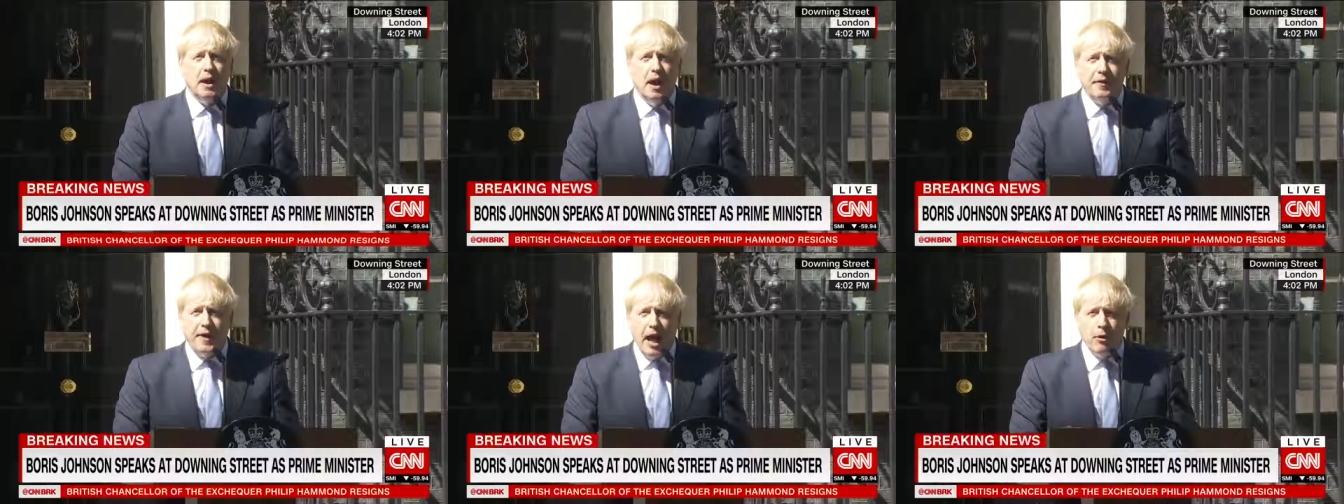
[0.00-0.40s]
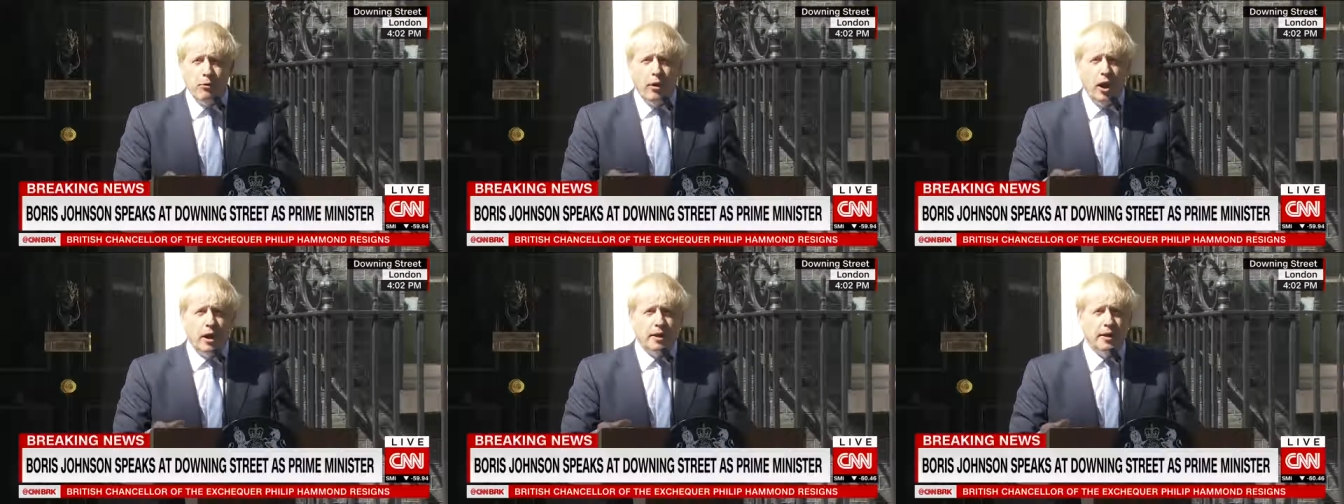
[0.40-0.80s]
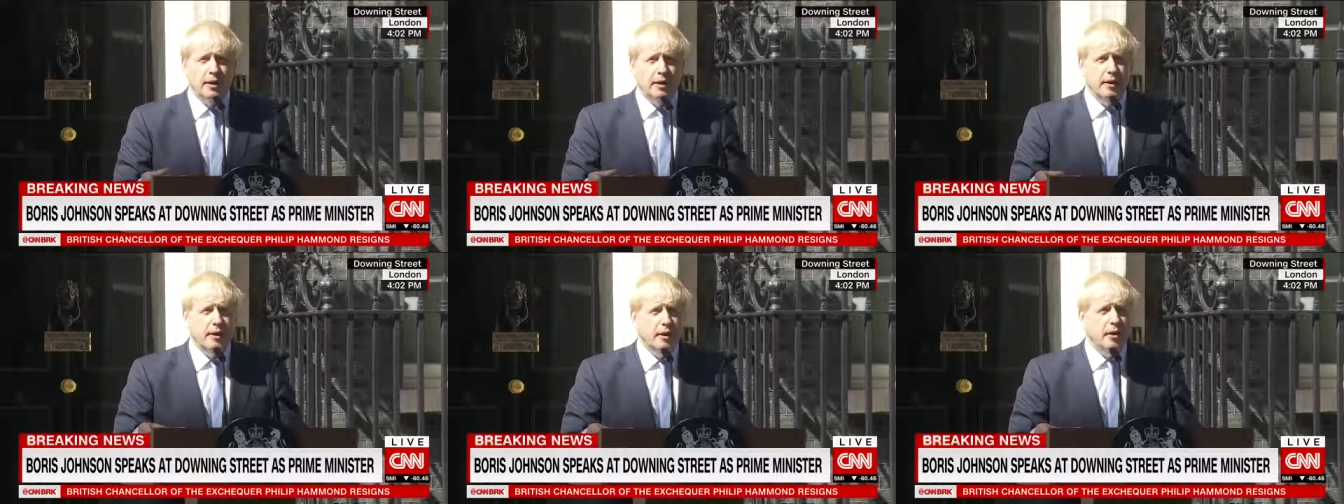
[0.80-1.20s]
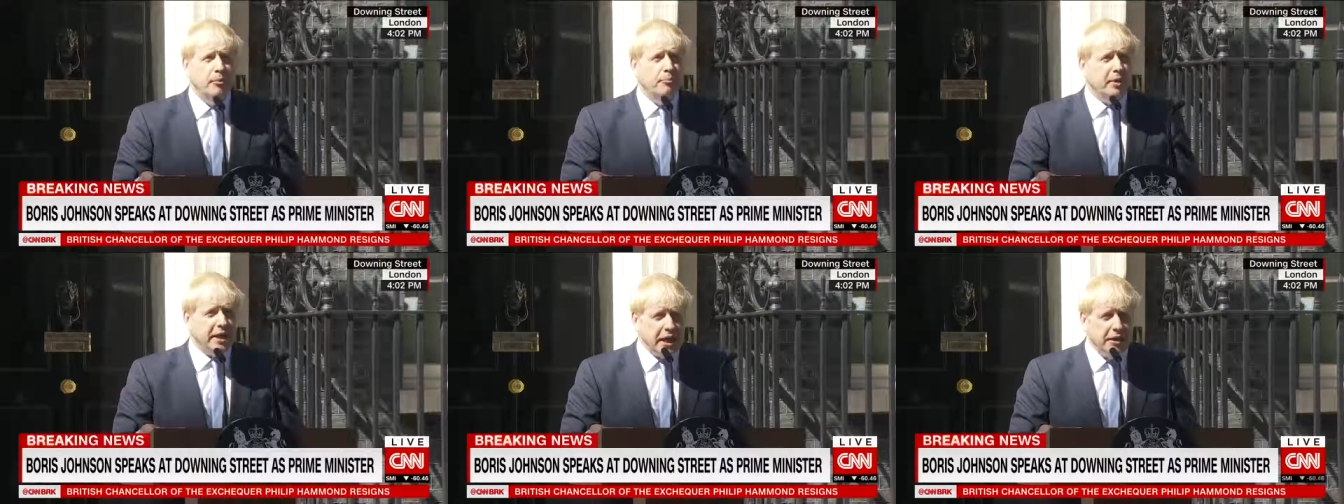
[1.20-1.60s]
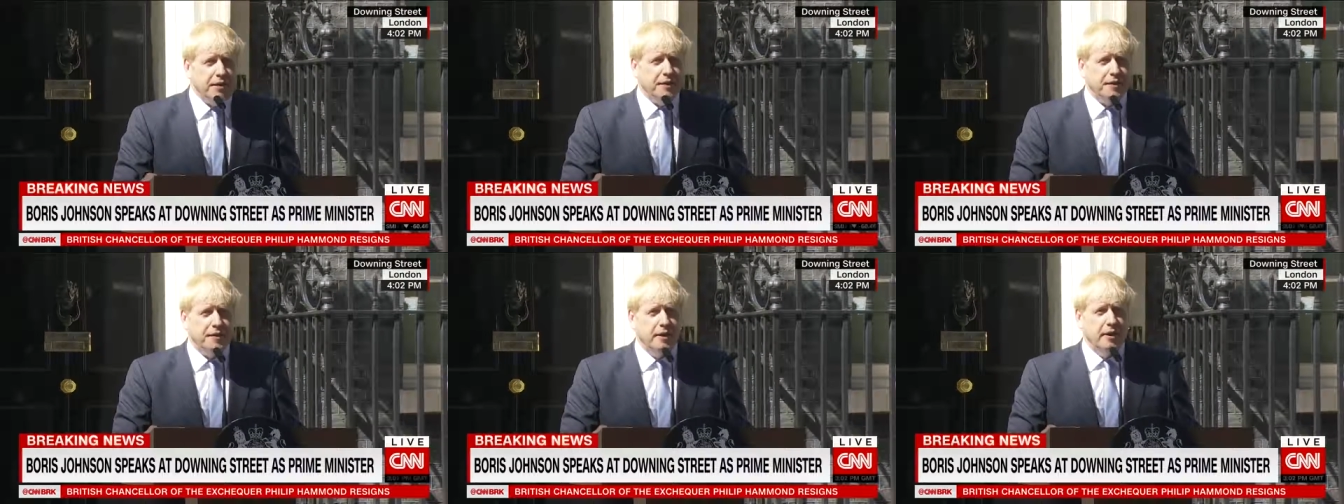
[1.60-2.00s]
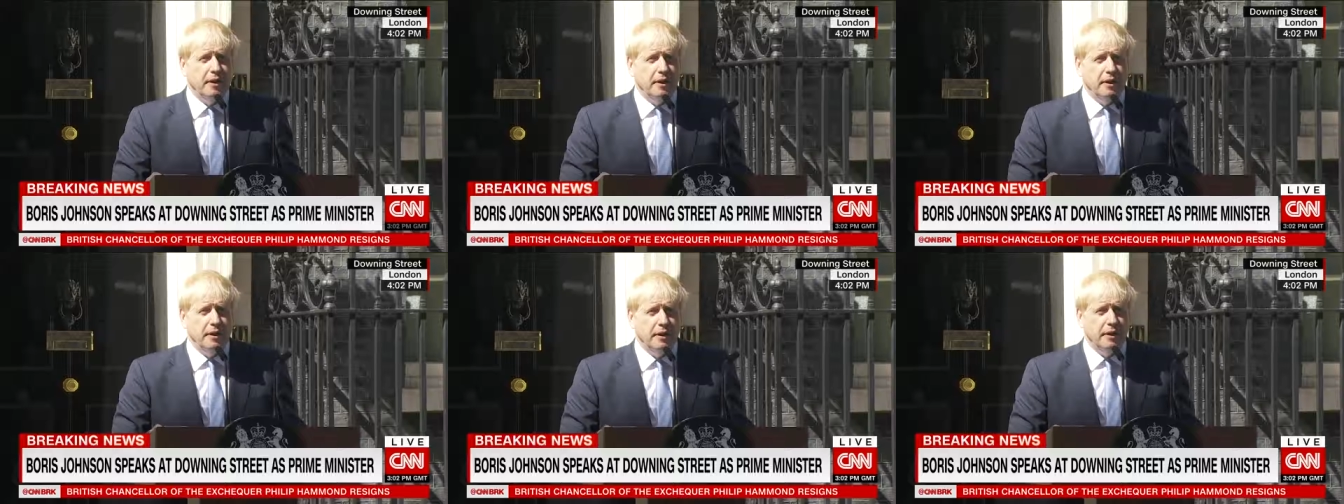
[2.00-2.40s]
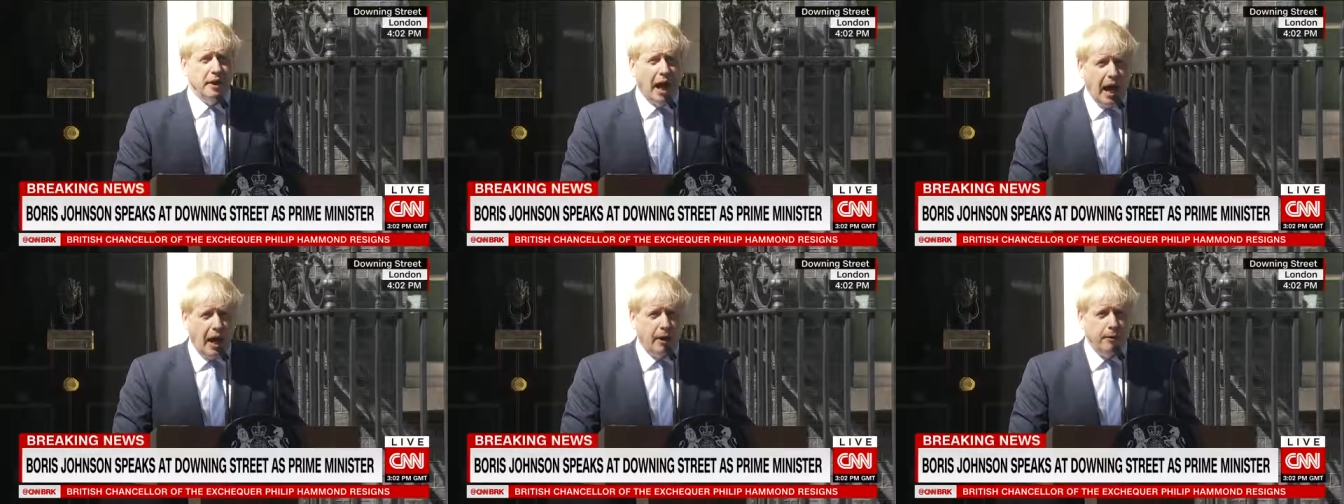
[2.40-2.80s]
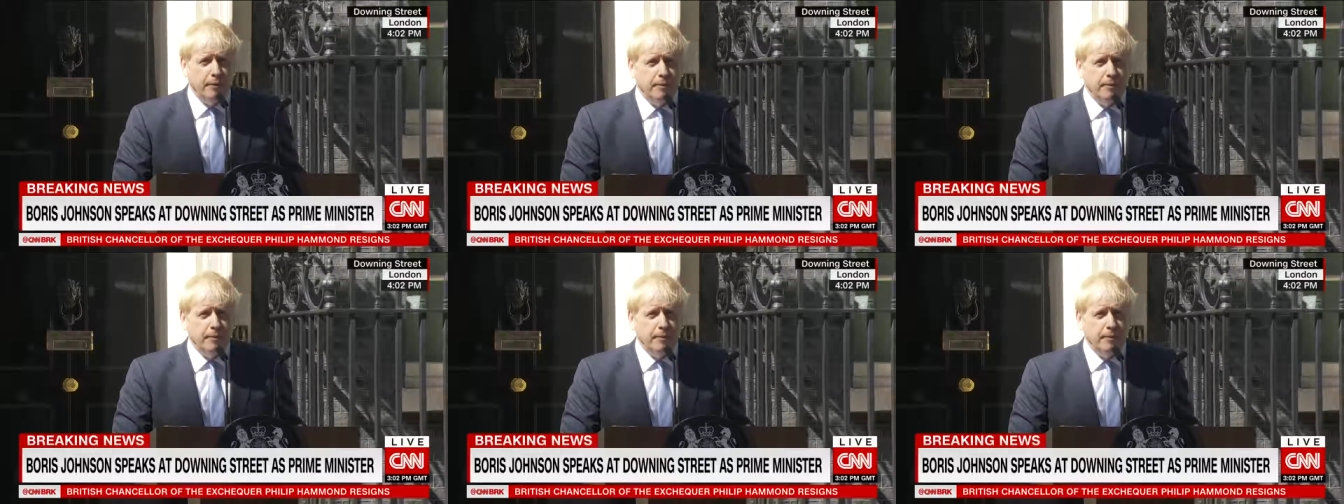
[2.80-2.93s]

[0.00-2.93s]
And that work begins now.